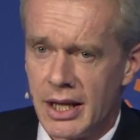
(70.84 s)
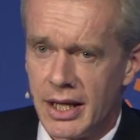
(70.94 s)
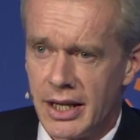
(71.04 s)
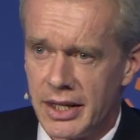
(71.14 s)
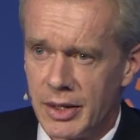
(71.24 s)

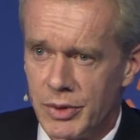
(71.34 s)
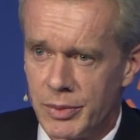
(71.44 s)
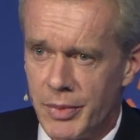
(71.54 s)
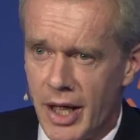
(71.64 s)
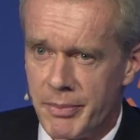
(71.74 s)
and I think
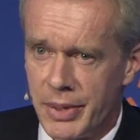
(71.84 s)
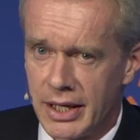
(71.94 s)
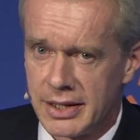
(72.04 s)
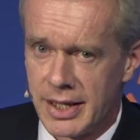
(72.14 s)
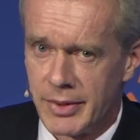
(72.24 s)
we'll
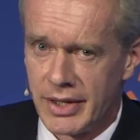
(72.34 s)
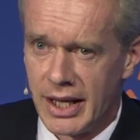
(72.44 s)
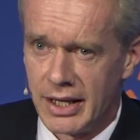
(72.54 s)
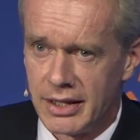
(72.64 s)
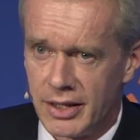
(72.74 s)
unpick some of
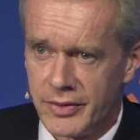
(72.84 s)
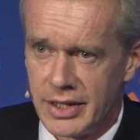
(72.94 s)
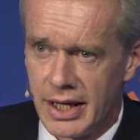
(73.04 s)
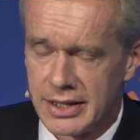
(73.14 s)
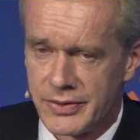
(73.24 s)
that over
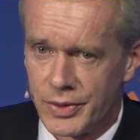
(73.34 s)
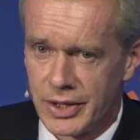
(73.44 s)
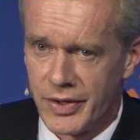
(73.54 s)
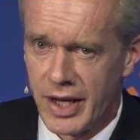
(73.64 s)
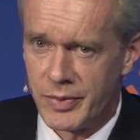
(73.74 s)
the next
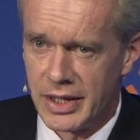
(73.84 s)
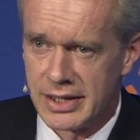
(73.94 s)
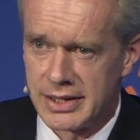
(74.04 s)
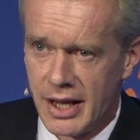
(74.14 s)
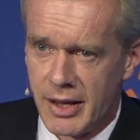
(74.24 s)
45
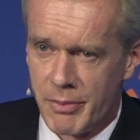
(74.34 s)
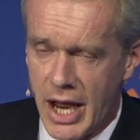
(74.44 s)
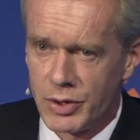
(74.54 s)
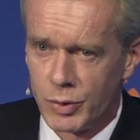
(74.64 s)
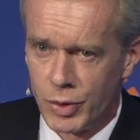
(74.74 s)
minutes.
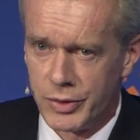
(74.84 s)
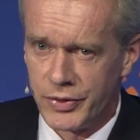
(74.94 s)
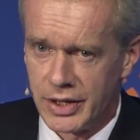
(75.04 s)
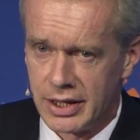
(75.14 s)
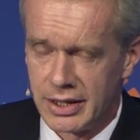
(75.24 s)
Michael
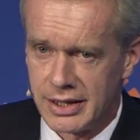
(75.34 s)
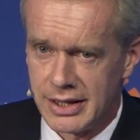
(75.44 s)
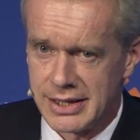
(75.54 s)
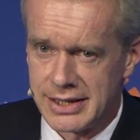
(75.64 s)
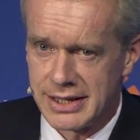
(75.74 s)
Woodford
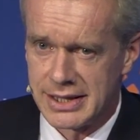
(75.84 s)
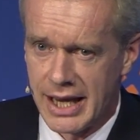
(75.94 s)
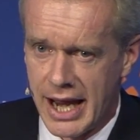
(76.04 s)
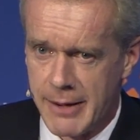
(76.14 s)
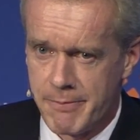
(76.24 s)
is his
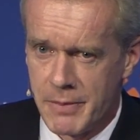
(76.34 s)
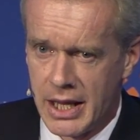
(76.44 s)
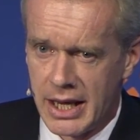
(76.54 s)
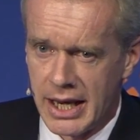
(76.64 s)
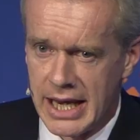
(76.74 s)
name.
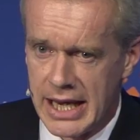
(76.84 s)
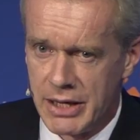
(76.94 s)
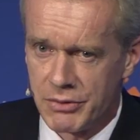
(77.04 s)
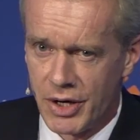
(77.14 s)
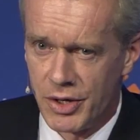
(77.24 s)

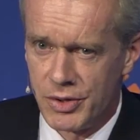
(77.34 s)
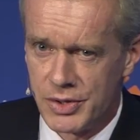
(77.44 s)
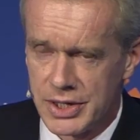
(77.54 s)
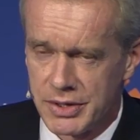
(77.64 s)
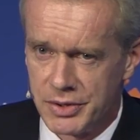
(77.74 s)
He
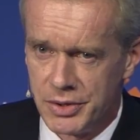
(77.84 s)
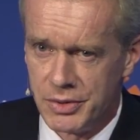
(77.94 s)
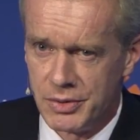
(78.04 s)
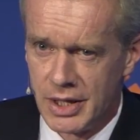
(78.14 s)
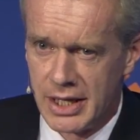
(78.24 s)
rose
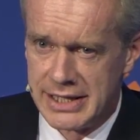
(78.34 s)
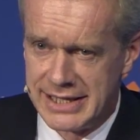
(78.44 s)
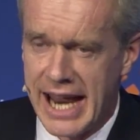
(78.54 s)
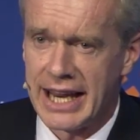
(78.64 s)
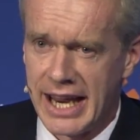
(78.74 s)
through
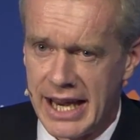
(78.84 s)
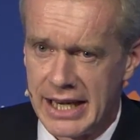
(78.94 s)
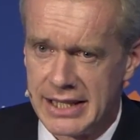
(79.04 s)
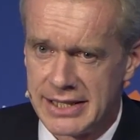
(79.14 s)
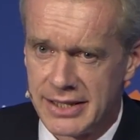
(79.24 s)

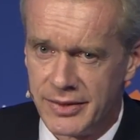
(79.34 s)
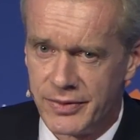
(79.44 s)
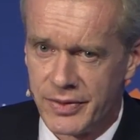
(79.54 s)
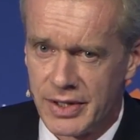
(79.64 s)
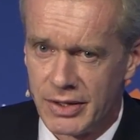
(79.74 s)
decades of